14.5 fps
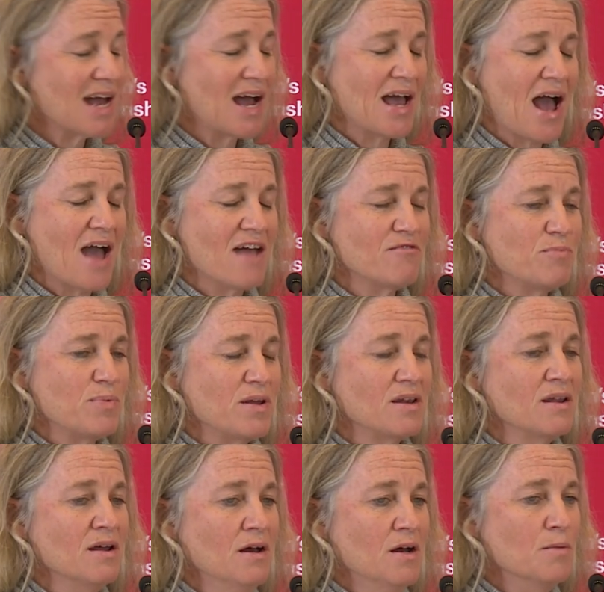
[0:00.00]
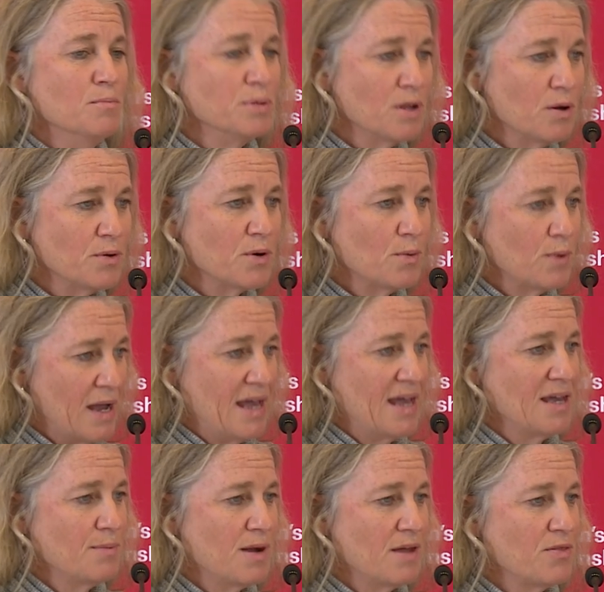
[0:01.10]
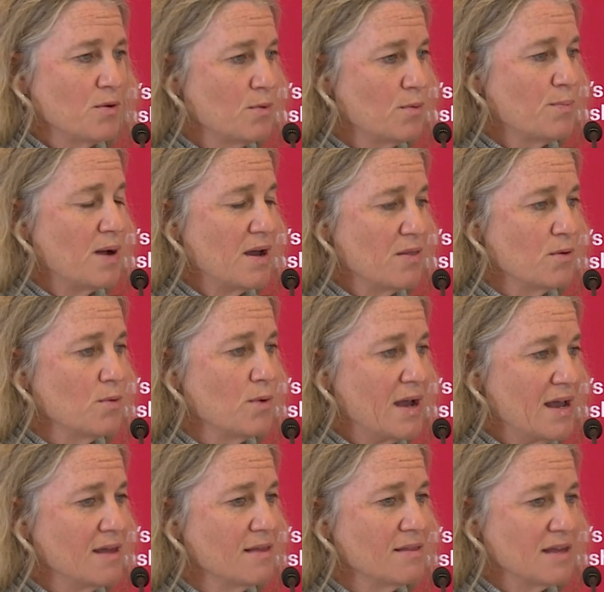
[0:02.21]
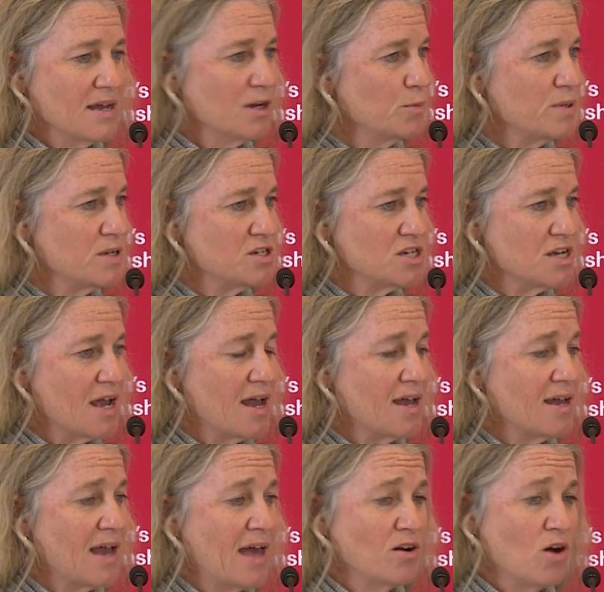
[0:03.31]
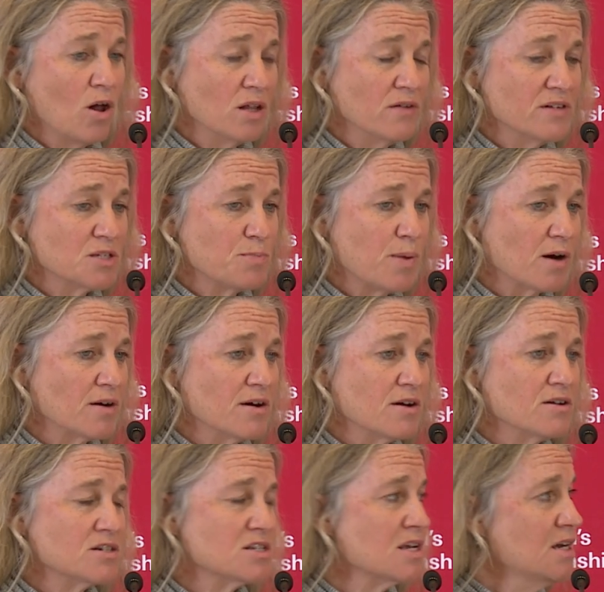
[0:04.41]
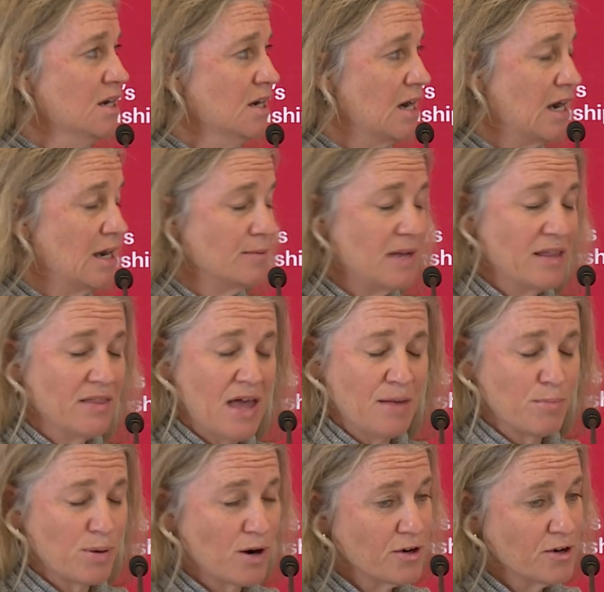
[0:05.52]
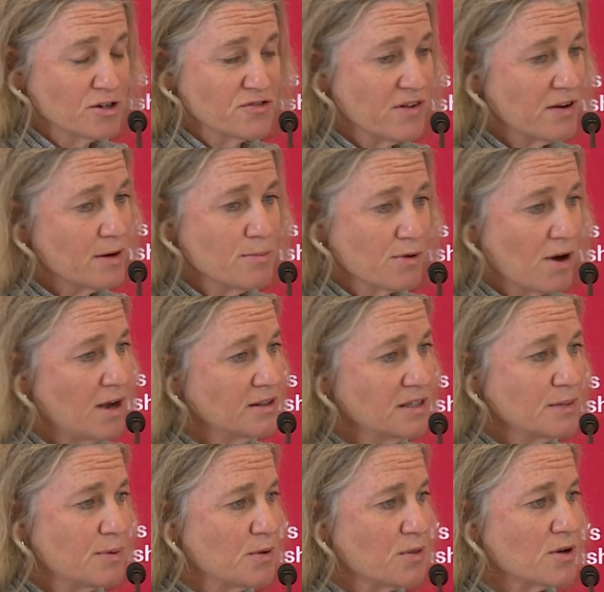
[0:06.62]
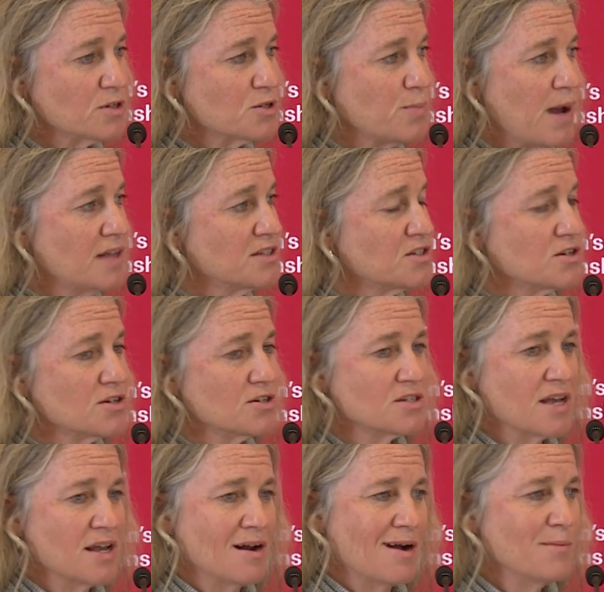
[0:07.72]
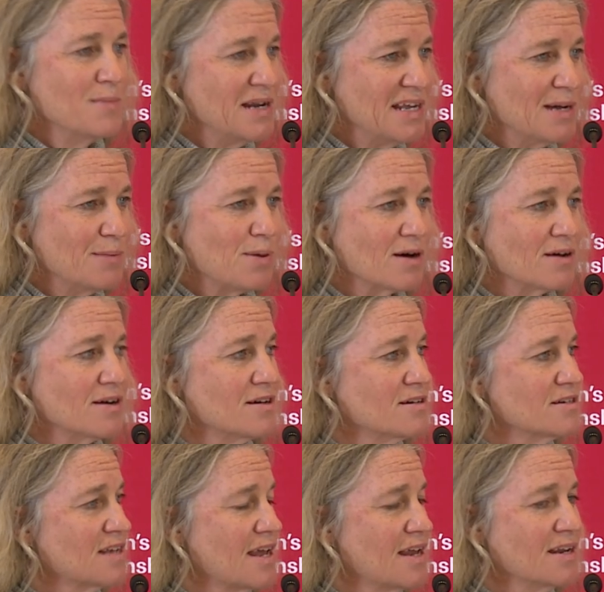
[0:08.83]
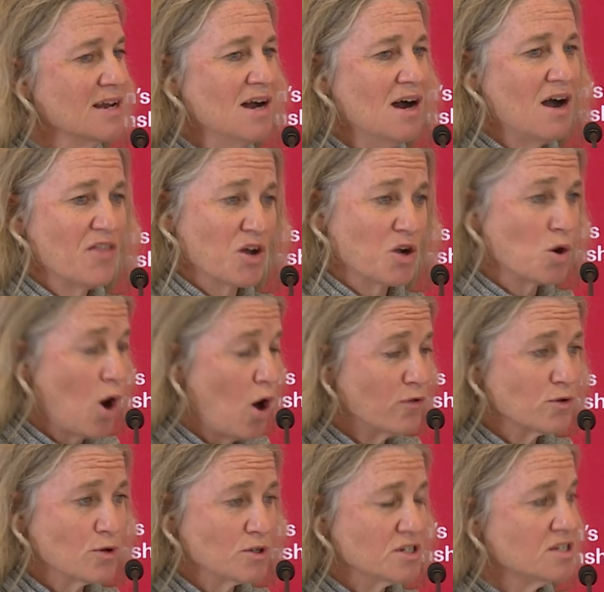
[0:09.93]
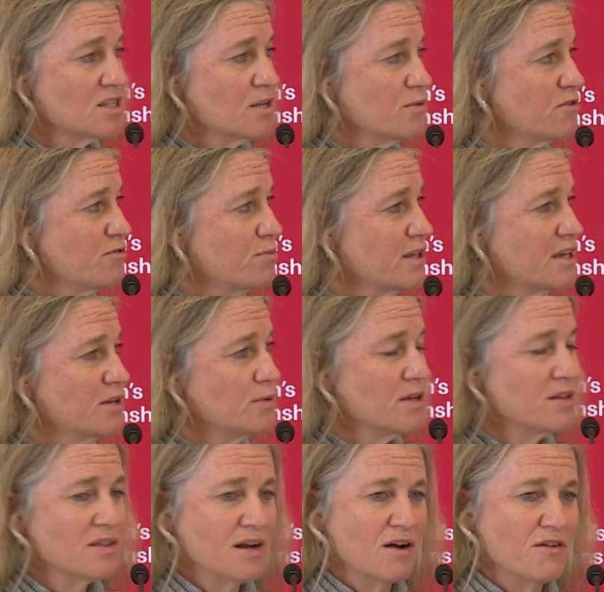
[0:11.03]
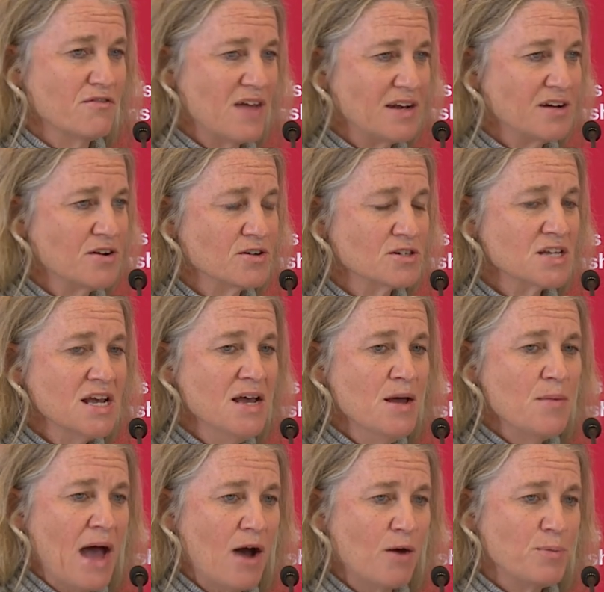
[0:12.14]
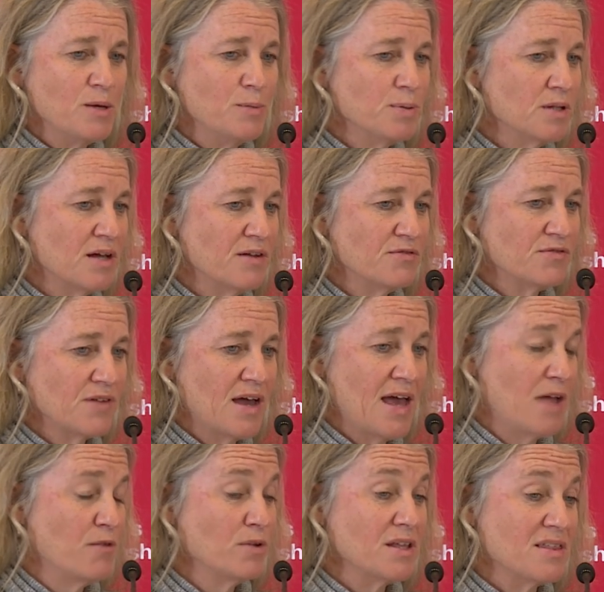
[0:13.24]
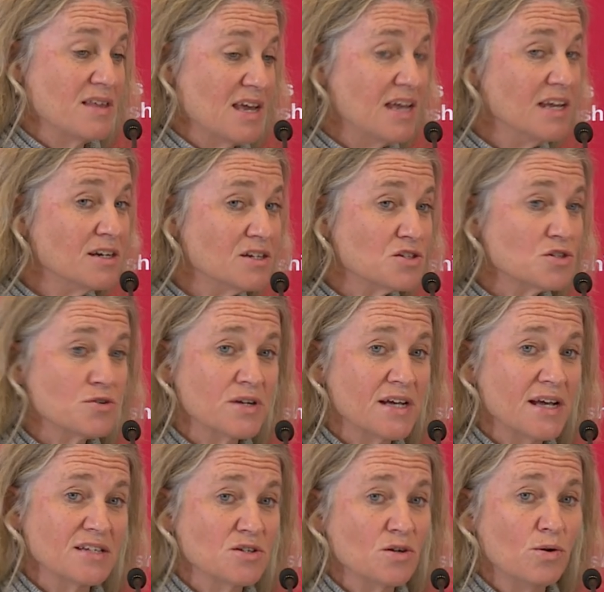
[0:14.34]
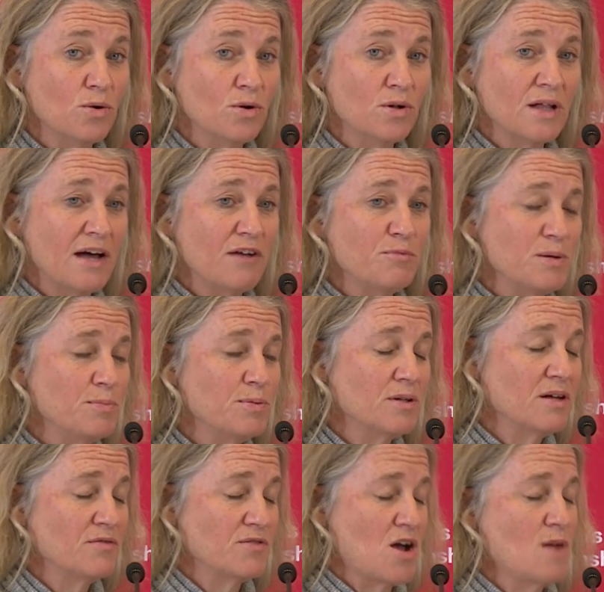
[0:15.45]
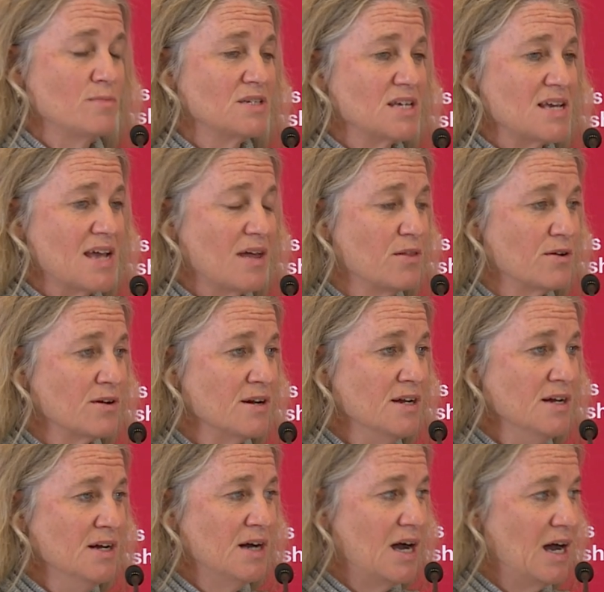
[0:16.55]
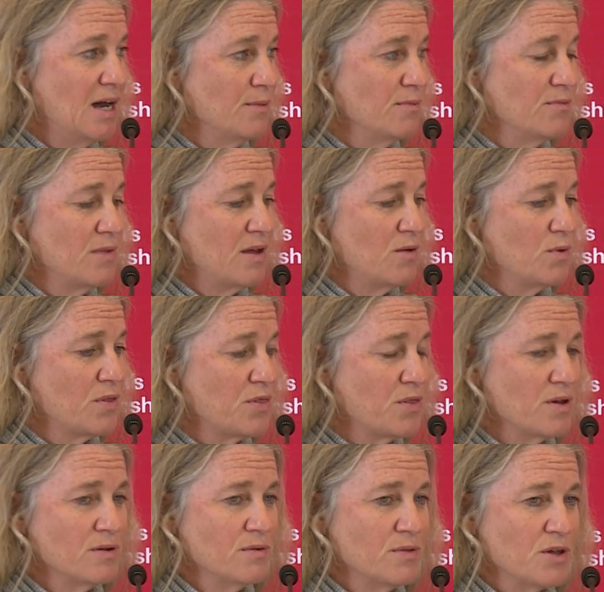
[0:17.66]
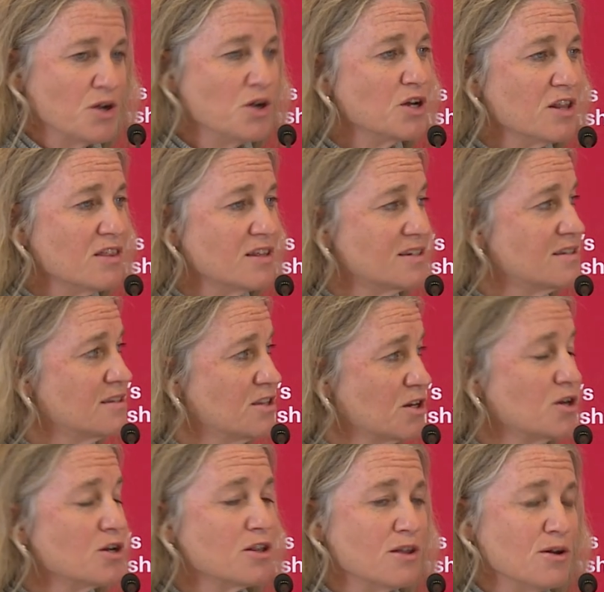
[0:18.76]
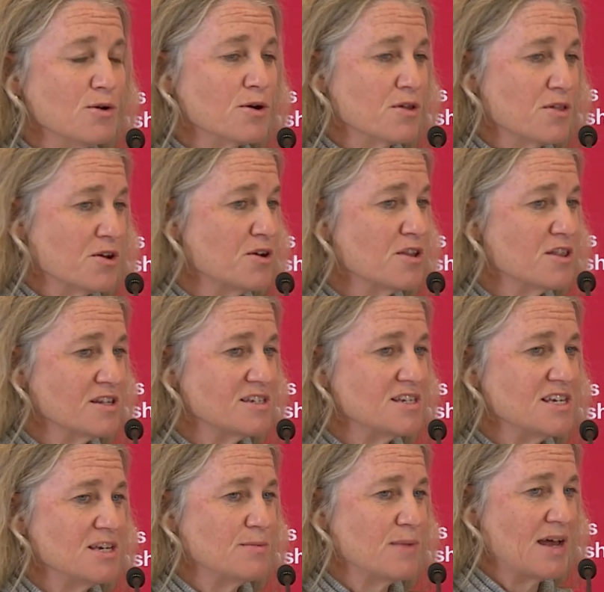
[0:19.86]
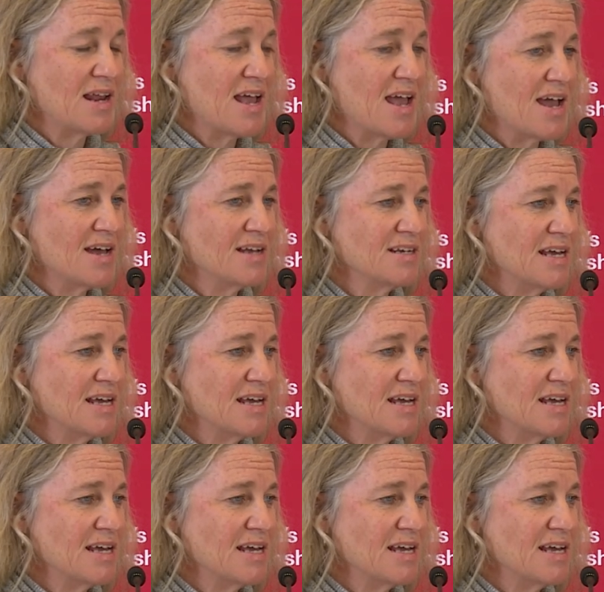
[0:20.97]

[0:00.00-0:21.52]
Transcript: I, I've been blown away by the by the way the LPGA and all of its partners um, and and partners very broadly, both our sponsors and our media partners and the golf courses that we've played with and our vendors, how people have, and really the industry as a whole, how people have come together um, with the, the good of the, the good of the order, the good of the team at hand.